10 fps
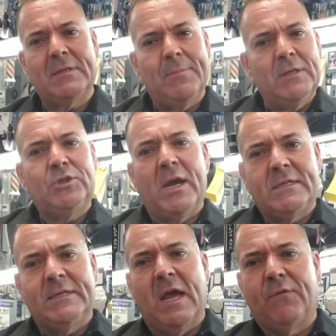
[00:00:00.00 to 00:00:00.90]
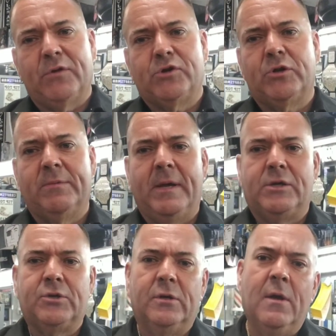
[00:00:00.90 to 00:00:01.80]
I'm going to check tonight for sure to make
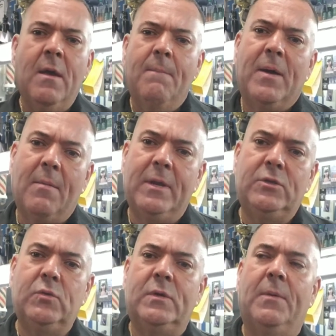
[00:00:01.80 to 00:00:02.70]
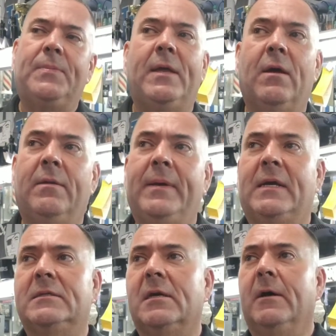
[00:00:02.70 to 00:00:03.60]
sure, but I'm going to do an update on it
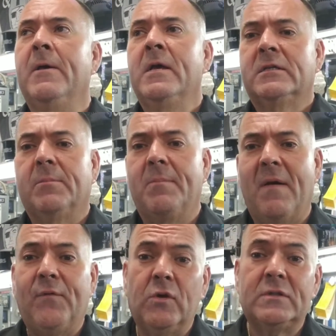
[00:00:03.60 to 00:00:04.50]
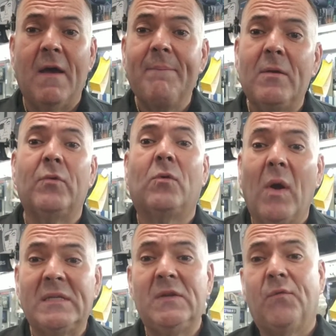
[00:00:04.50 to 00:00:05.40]
because uh, some of my viewers have been
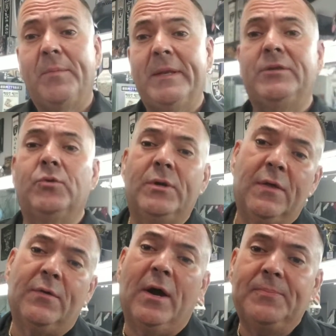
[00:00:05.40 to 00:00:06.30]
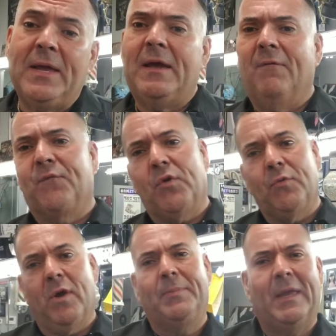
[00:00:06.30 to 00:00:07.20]
requesting for me to do another update, a
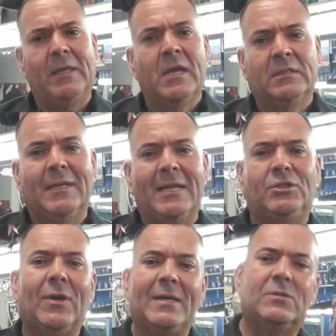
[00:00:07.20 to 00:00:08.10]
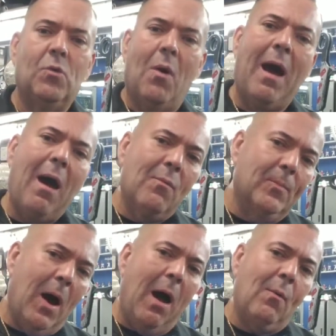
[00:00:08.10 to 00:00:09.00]
further update to let you guys know how,
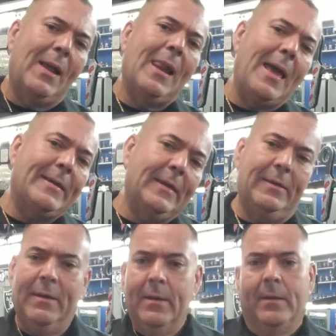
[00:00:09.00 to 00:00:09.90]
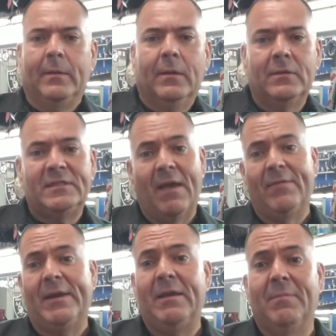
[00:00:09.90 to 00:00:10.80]
how I like it, you know,
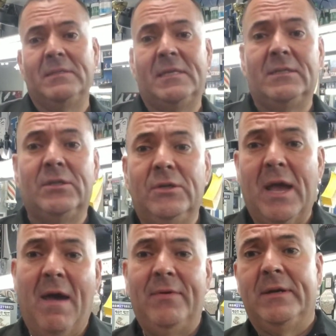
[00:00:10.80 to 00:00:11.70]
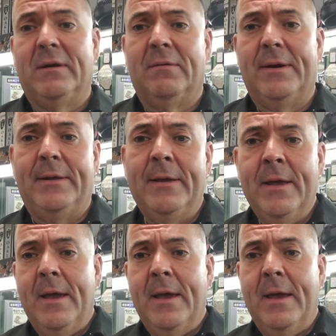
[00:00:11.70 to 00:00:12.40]
seven, eight months into having it already.